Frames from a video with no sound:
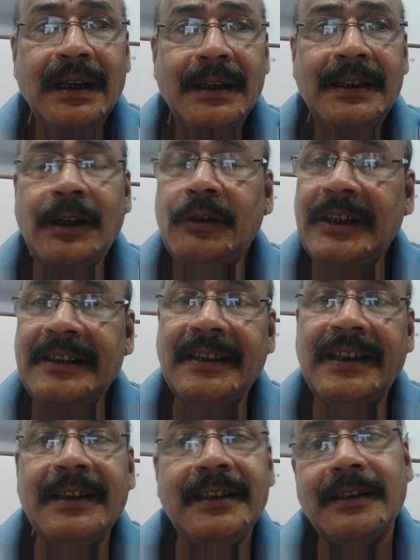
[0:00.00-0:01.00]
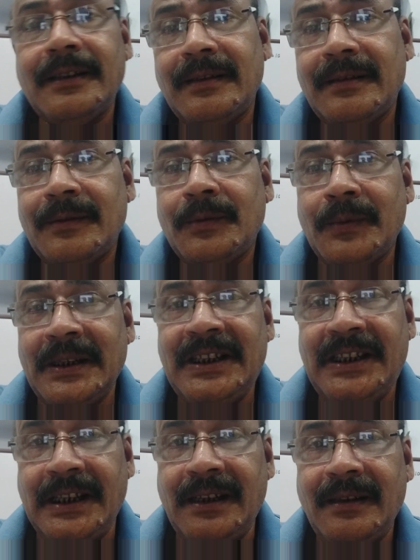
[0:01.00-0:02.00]
Now there's another
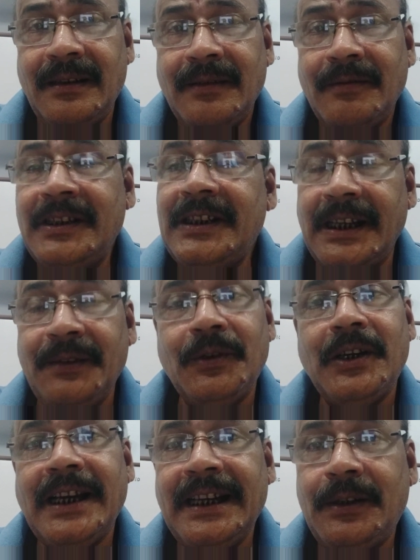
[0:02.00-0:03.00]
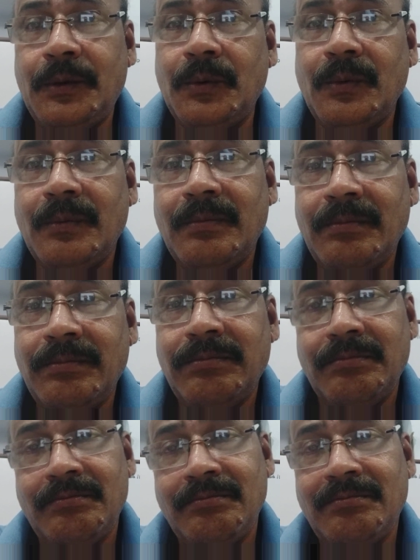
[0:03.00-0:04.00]
question which I would like to
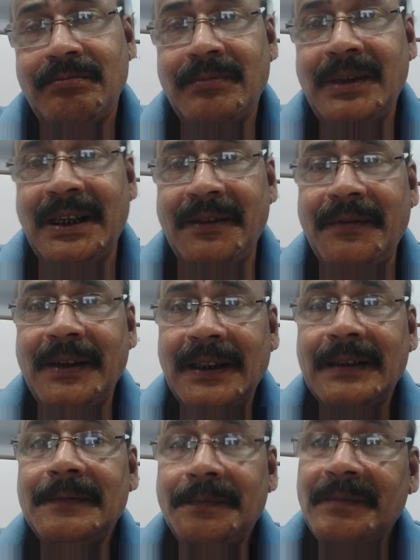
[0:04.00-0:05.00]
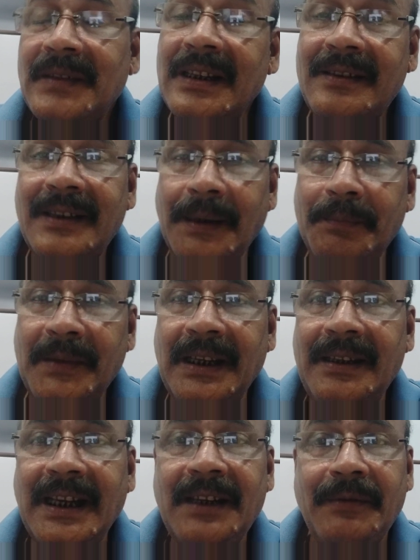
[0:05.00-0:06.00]
give. Is
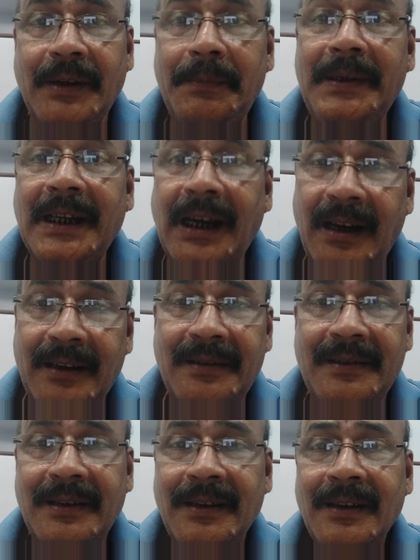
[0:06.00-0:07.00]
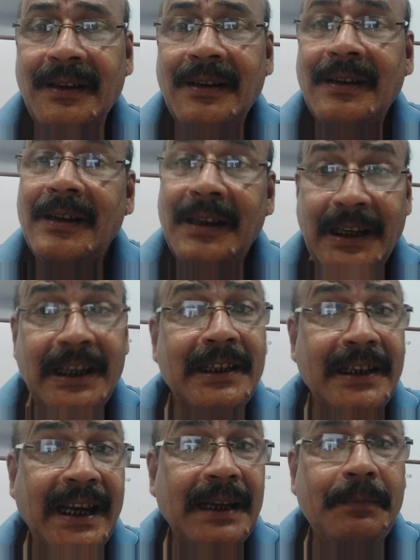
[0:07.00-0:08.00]
something that will be asked.
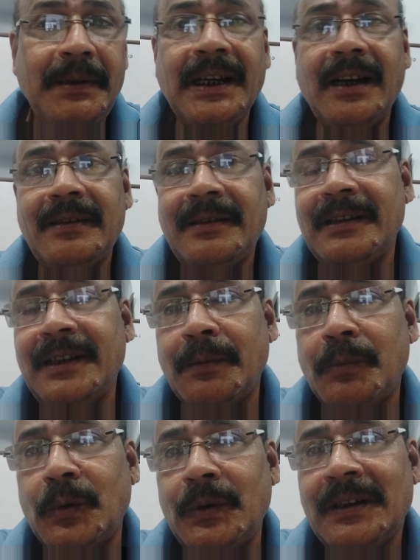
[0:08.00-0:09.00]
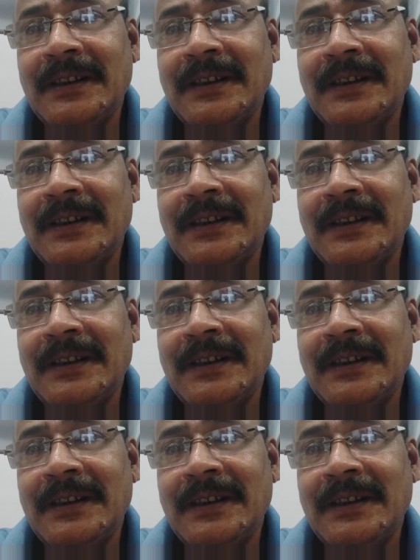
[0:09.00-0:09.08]
It can be asked in the board.